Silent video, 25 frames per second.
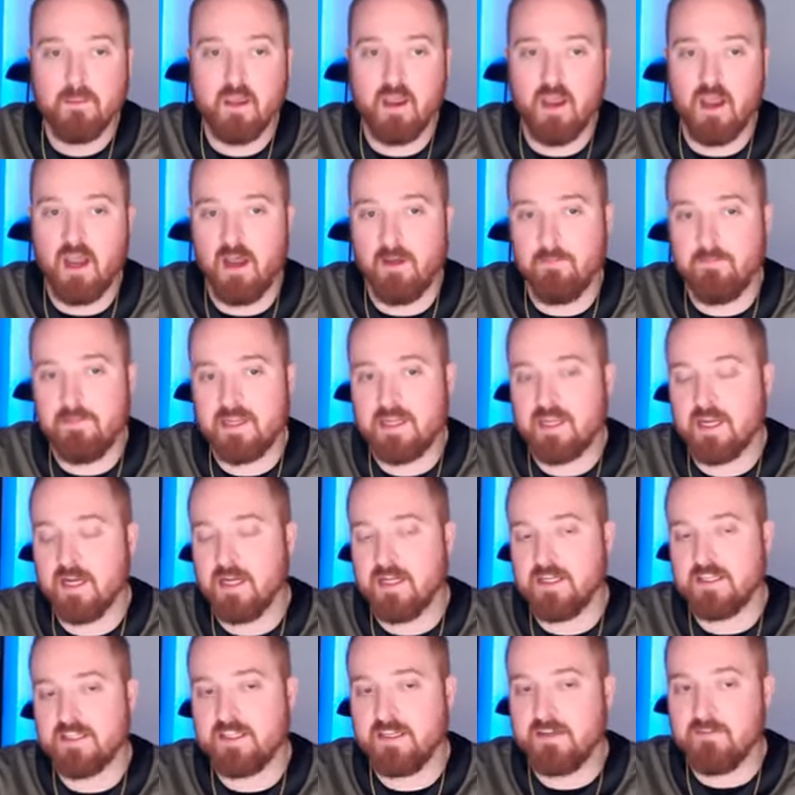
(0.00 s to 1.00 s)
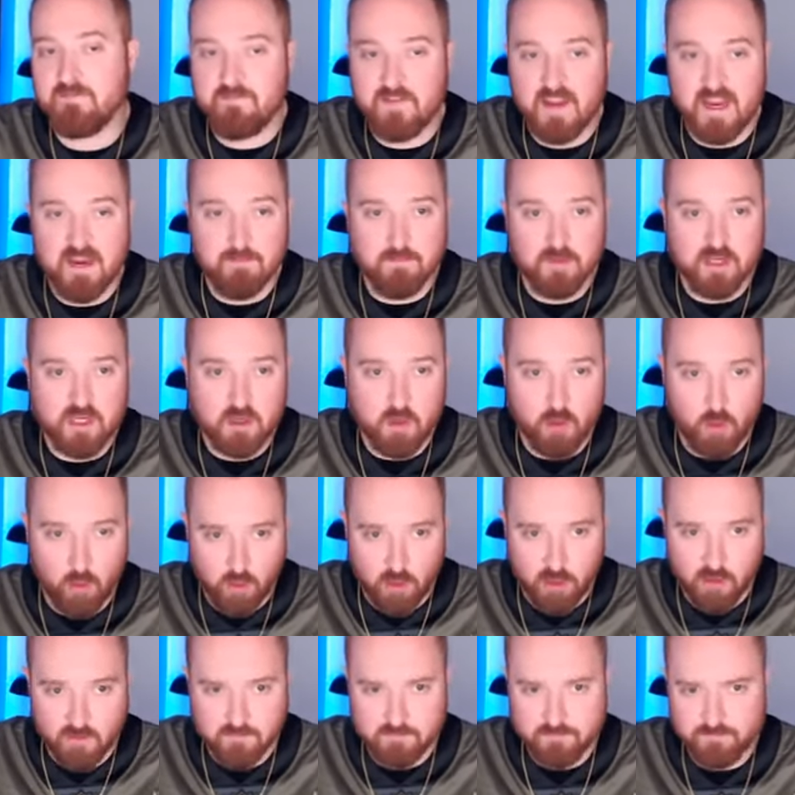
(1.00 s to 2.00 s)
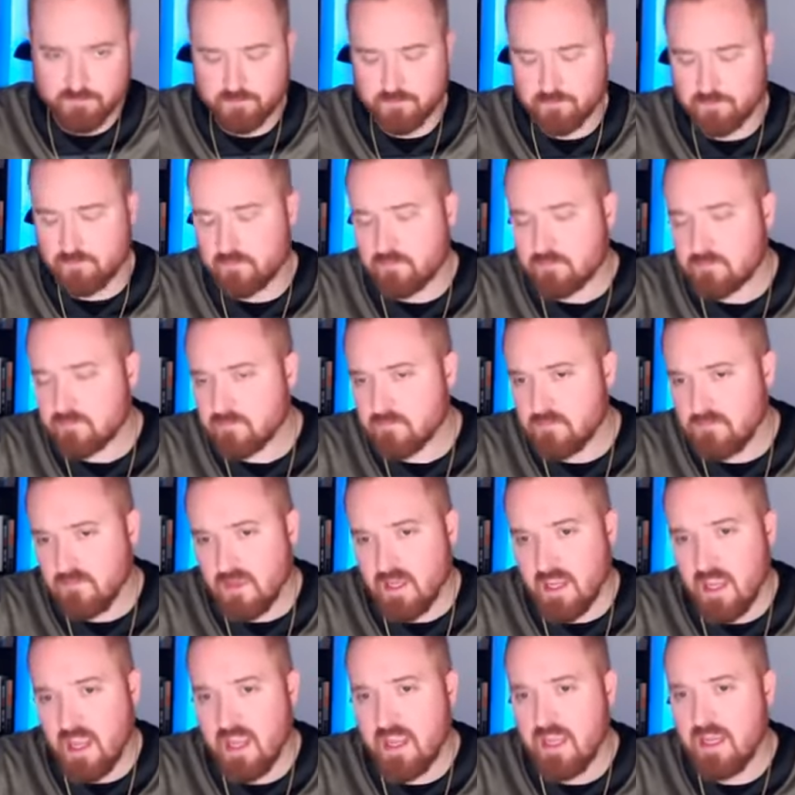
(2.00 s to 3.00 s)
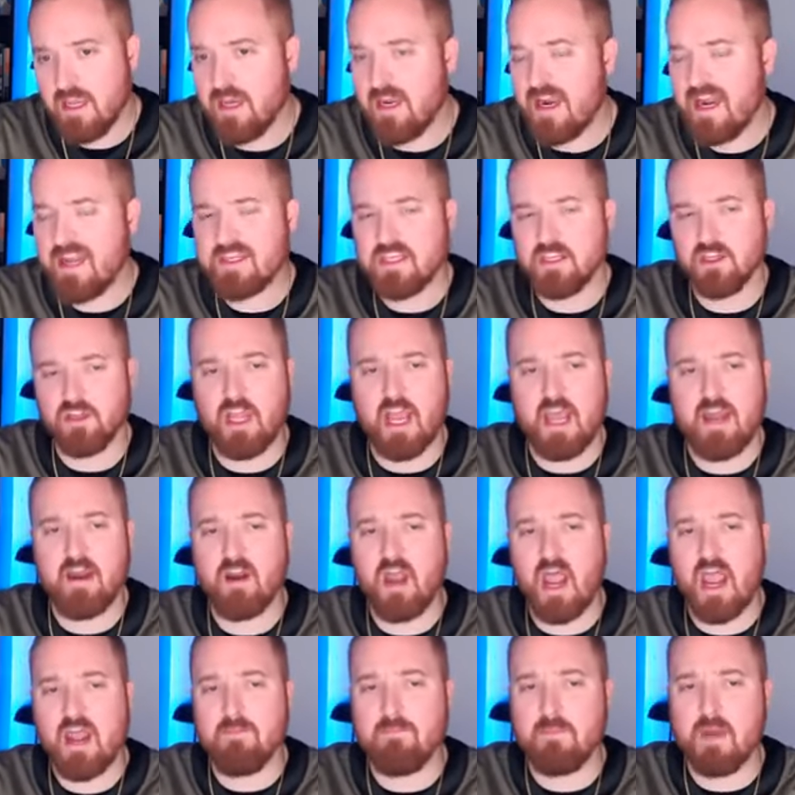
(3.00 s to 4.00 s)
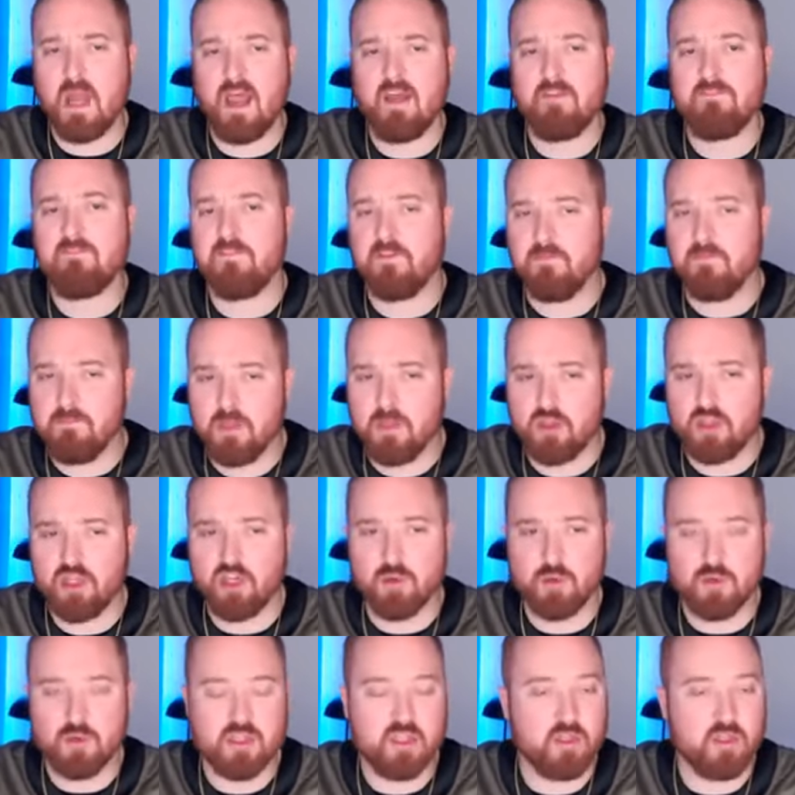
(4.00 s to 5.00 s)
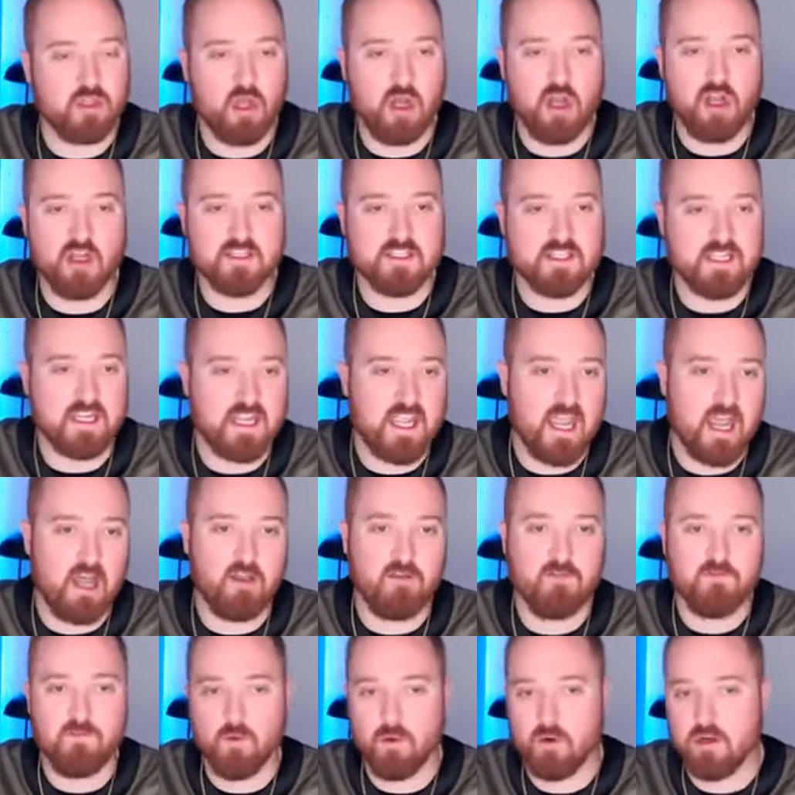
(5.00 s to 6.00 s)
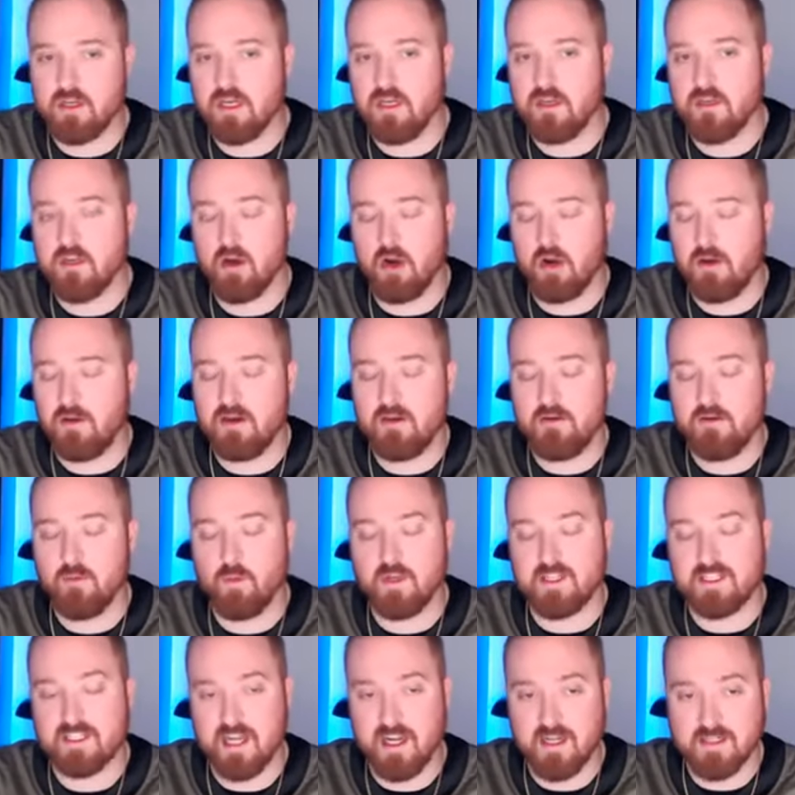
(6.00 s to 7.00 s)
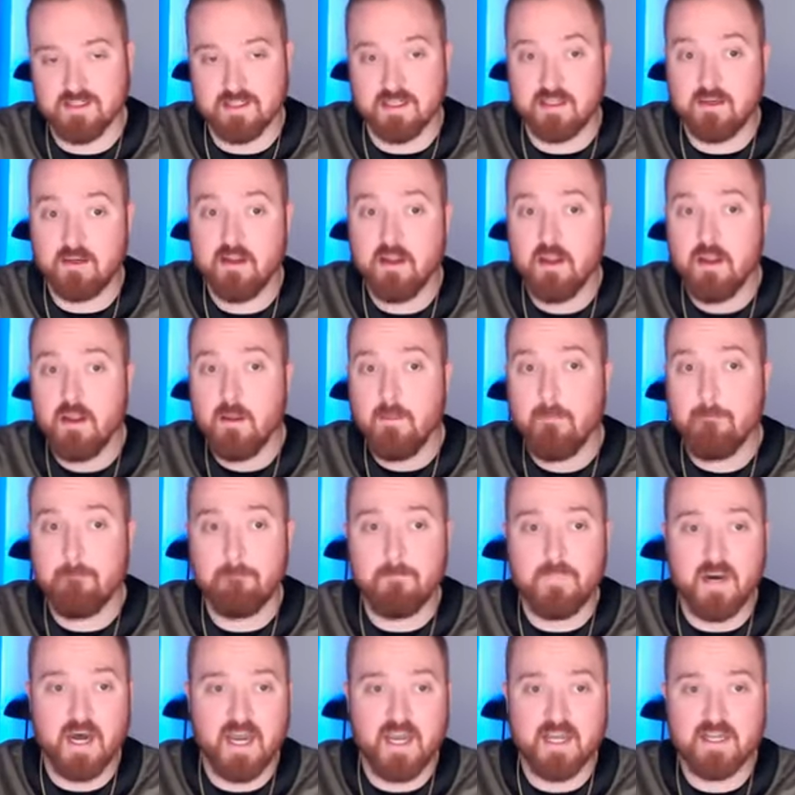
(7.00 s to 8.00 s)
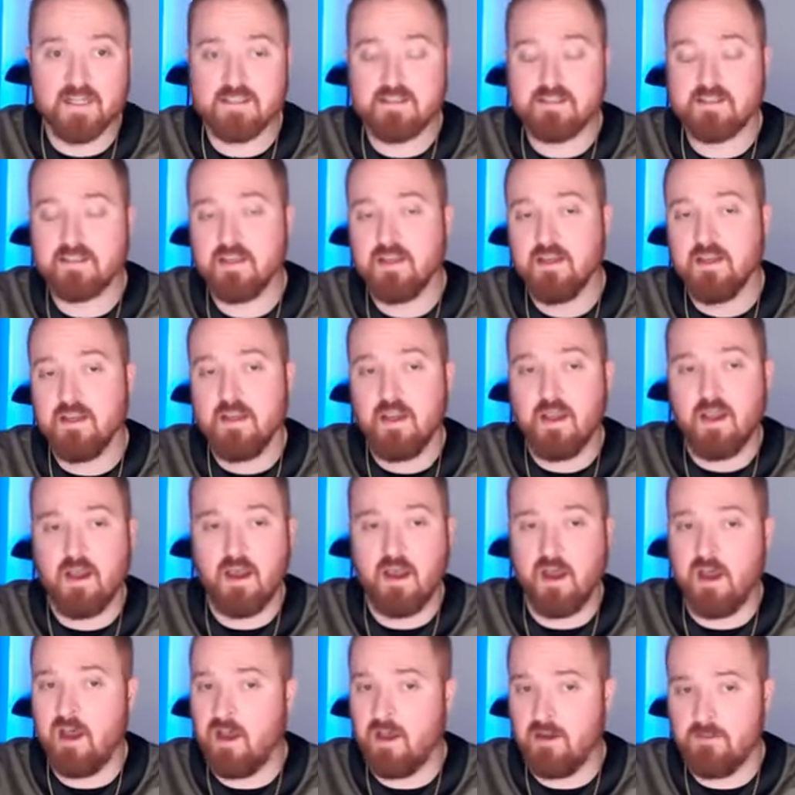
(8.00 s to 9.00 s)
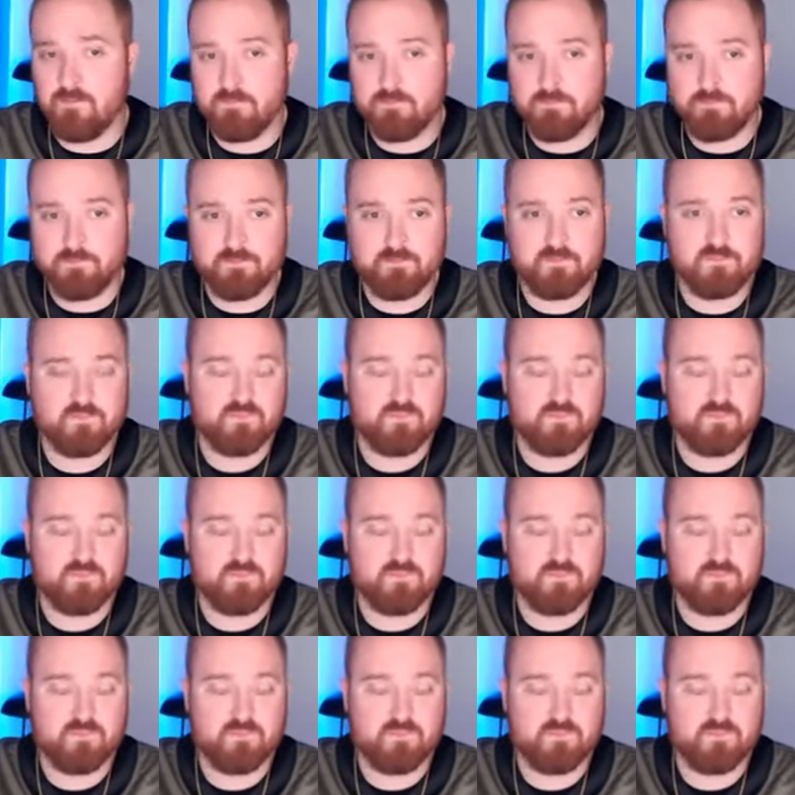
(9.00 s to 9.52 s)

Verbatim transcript: Uh, because in family court, and I had to, I, am not familiar with the laws in California or in Wisconsin, but um,